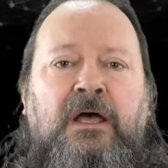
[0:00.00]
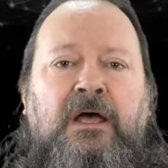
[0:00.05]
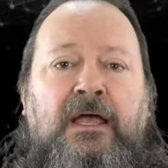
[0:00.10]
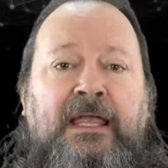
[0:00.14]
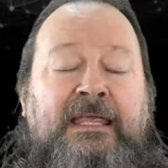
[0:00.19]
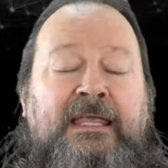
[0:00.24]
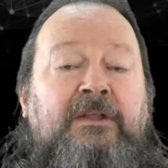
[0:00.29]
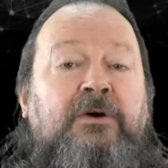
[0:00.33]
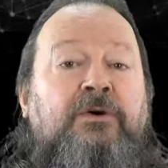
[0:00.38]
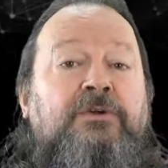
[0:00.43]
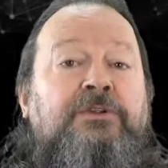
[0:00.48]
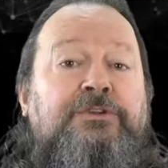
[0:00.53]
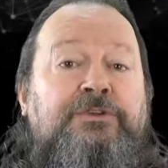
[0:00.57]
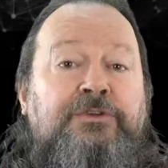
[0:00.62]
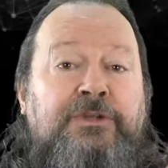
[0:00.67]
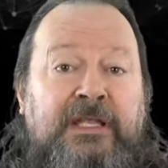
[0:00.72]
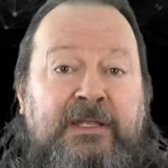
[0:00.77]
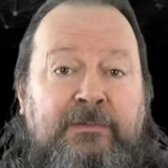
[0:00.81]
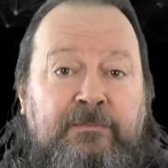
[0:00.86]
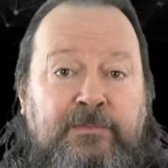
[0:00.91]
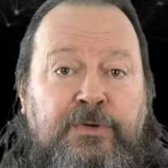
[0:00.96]
in order
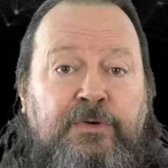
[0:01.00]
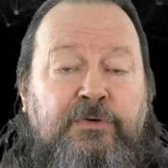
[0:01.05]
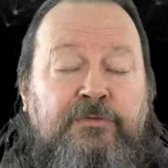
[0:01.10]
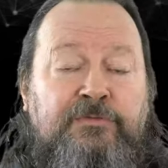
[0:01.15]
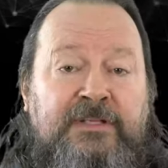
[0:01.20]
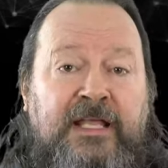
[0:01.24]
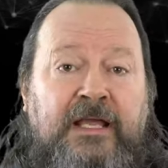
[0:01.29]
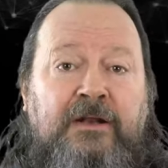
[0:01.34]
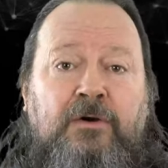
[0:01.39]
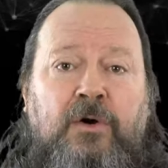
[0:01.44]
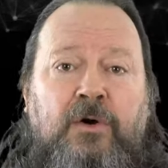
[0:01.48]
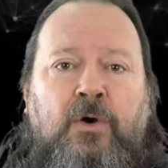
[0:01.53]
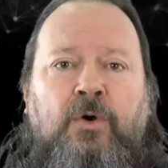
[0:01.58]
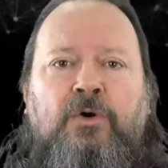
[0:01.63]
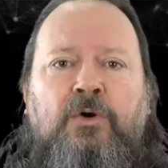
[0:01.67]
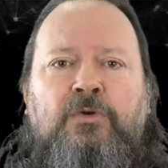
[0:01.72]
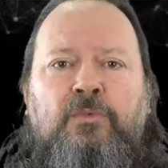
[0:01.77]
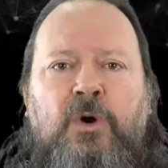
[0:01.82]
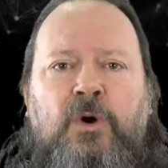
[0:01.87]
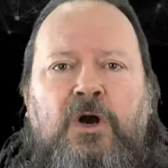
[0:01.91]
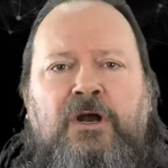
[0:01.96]
to improve their
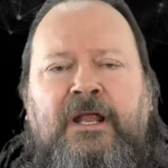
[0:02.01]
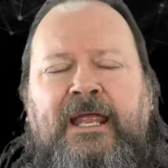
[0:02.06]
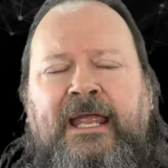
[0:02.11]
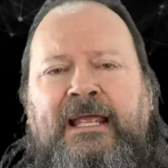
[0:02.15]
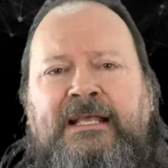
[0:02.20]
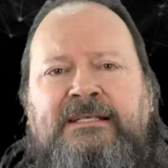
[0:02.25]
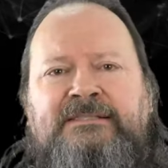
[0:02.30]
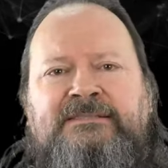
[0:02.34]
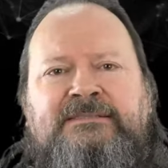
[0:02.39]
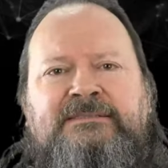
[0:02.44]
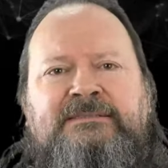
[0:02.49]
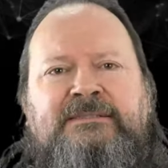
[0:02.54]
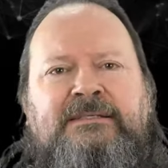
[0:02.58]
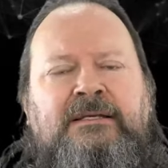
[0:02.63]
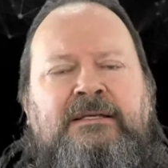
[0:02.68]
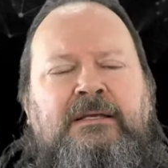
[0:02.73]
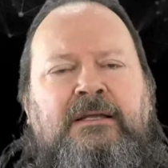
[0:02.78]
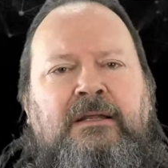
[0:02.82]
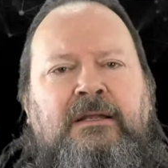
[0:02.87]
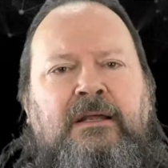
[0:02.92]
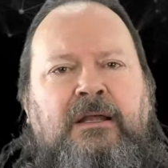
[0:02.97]
own workings,
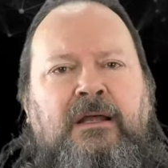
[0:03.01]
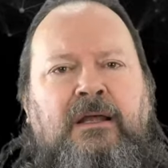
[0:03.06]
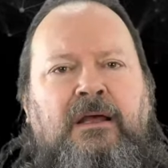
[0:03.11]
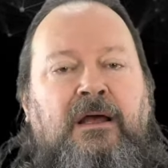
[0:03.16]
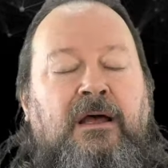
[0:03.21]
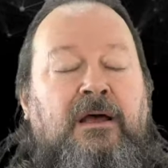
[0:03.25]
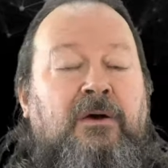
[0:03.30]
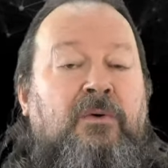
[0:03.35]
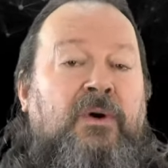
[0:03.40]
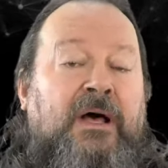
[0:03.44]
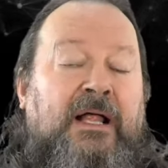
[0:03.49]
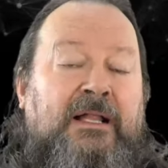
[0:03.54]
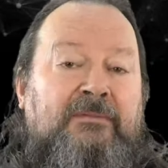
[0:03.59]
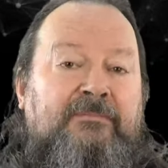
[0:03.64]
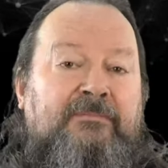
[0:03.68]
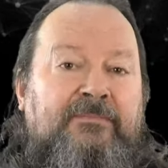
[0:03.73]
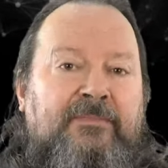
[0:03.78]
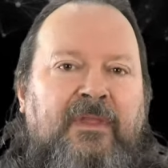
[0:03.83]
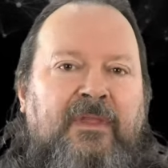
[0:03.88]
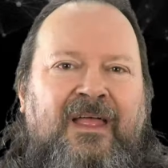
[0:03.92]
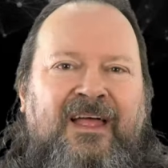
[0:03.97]
well,
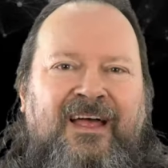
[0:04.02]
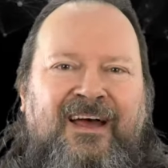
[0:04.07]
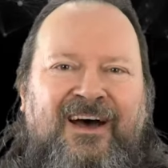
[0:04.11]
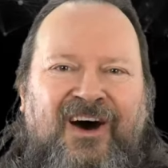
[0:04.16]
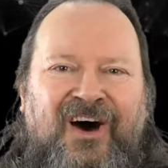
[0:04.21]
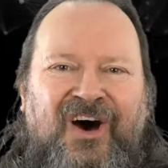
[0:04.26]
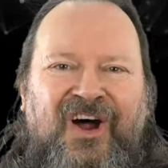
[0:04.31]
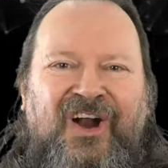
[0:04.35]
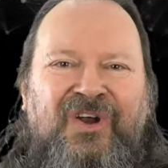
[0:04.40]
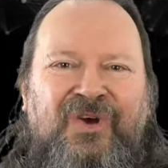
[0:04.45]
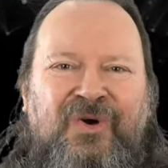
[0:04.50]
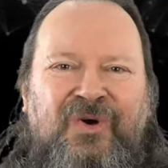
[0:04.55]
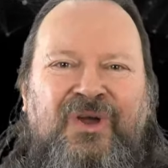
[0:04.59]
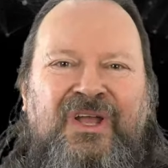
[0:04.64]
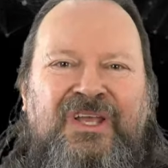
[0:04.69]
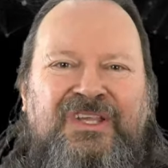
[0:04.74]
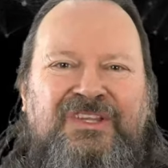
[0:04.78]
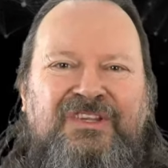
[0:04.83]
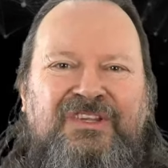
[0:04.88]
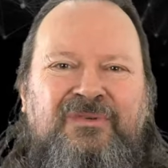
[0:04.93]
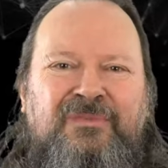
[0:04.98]
are
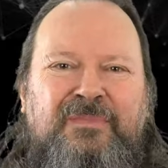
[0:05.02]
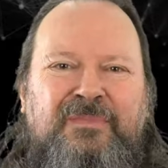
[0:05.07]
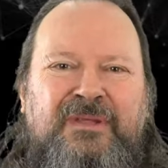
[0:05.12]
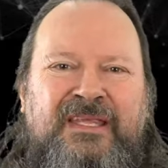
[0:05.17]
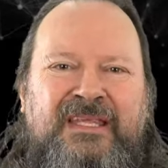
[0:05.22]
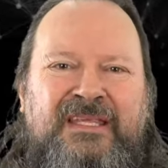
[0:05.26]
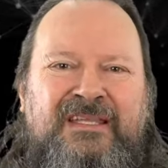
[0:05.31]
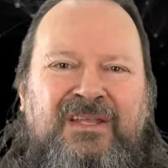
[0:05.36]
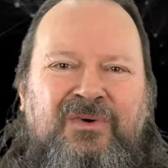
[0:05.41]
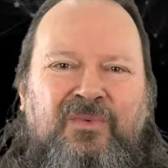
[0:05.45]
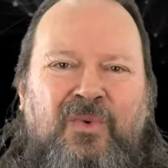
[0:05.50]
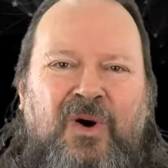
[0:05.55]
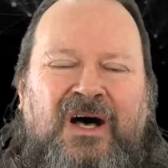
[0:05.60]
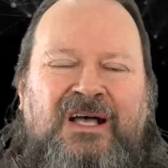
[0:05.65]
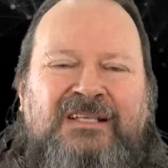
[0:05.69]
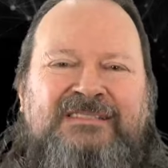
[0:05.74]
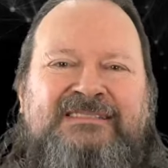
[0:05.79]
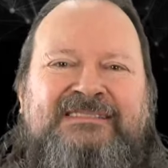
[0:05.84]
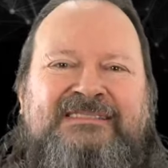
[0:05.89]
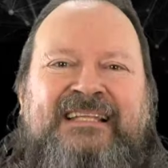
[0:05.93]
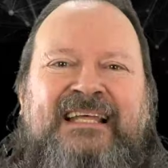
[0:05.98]
going to be the
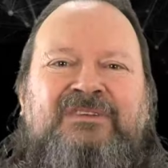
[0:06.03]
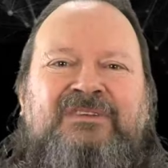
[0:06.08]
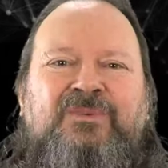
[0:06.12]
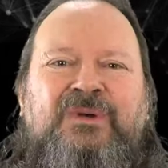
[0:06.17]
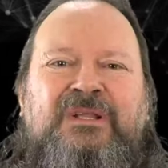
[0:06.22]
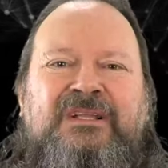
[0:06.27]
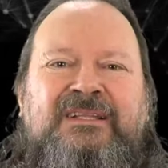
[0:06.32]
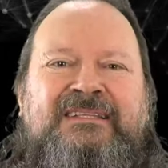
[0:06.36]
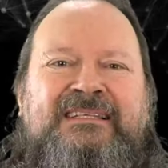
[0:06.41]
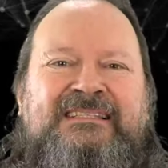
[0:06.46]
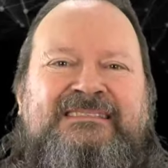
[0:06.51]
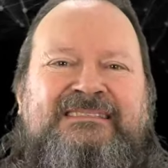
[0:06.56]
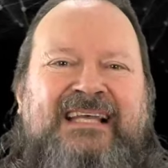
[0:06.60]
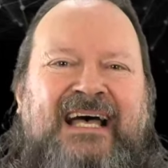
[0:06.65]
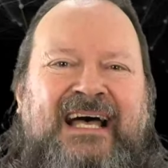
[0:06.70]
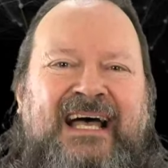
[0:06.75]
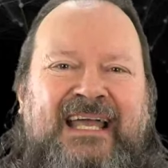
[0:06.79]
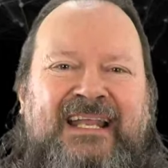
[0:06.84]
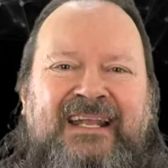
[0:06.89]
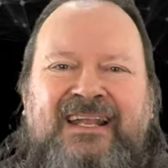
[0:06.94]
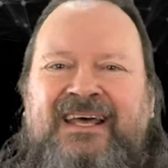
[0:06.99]
ones that will
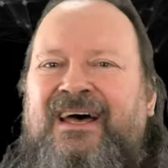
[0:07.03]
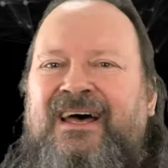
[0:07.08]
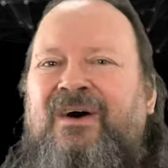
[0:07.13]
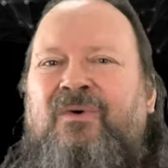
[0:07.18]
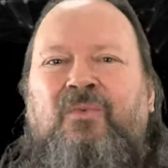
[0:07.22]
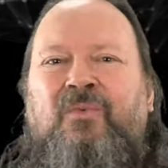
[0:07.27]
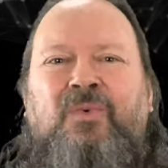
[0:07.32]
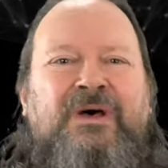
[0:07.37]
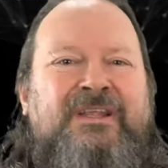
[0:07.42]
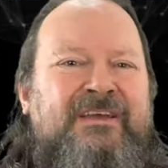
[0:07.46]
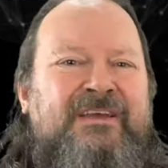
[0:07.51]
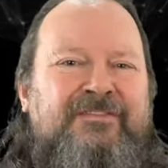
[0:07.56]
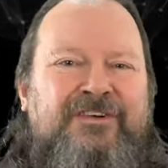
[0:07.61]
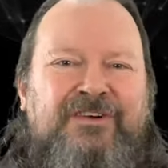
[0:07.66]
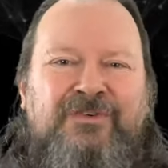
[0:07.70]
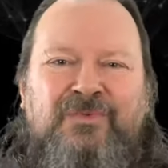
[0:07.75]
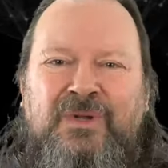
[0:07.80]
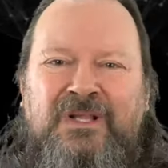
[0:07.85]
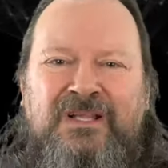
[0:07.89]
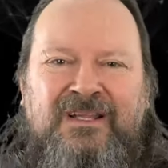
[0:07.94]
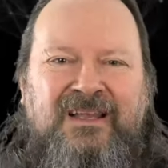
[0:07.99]
design whatever
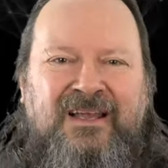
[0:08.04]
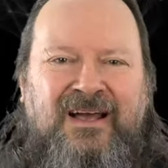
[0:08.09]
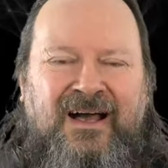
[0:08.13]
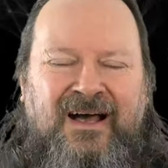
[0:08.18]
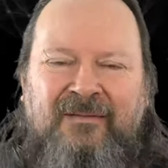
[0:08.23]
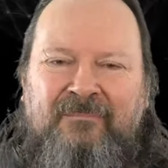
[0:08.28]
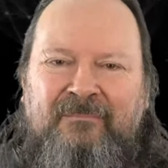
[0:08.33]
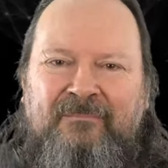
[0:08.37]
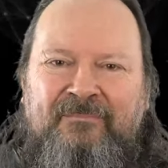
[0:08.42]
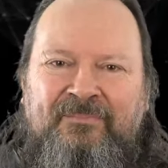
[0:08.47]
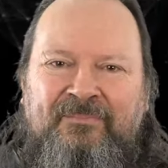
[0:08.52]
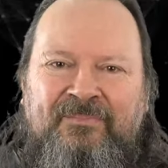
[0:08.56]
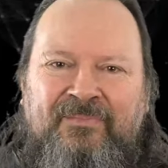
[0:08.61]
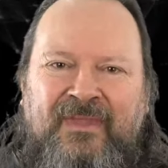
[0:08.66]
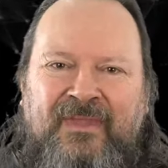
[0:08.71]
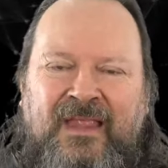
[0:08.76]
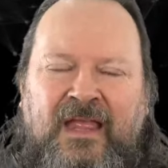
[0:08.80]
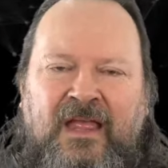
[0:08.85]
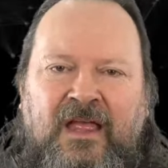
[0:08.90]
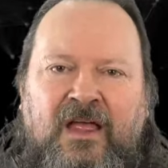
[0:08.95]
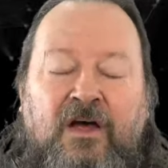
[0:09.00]
will come
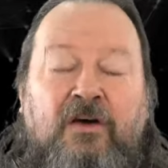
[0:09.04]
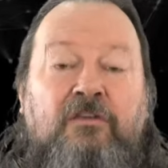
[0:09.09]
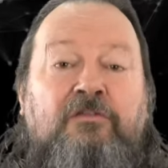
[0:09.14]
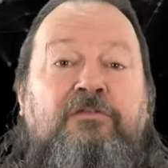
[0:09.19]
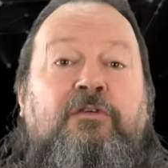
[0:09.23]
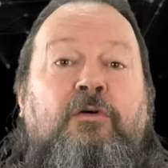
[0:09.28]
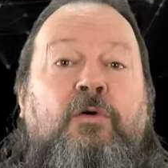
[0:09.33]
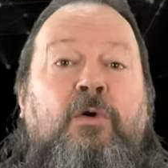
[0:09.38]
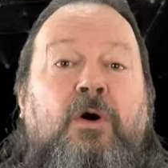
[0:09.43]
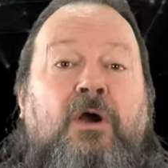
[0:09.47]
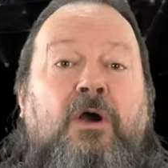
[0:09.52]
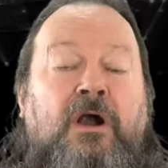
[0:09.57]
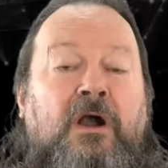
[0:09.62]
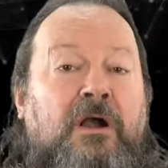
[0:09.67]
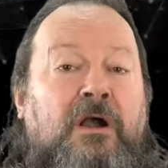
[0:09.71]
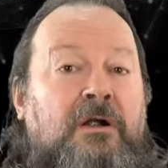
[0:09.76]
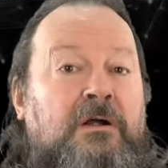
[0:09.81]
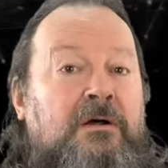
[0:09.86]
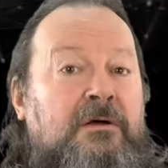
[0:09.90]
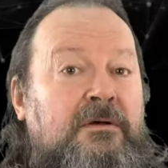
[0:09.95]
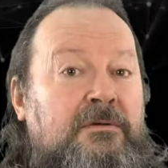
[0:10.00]
for
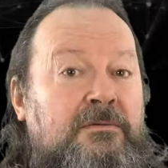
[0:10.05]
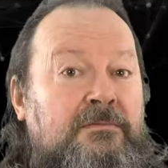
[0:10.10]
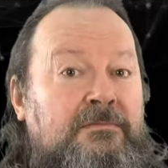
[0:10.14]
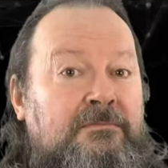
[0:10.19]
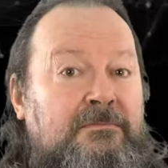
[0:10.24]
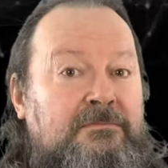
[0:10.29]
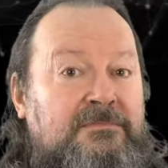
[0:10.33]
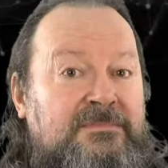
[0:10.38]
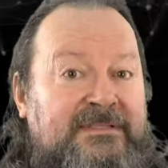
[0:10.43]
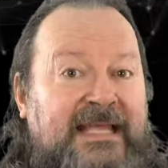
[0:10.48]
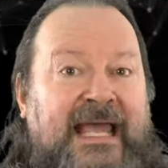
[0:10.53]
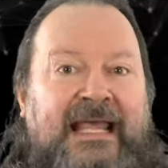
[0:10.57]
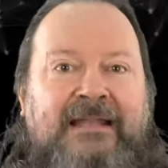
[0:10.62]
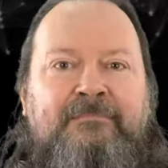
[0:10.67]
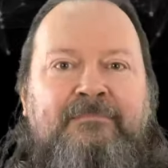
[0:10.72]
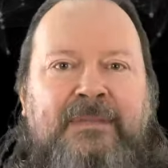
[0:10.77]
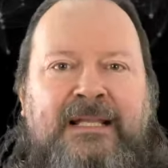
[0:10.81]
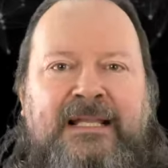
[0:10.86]
10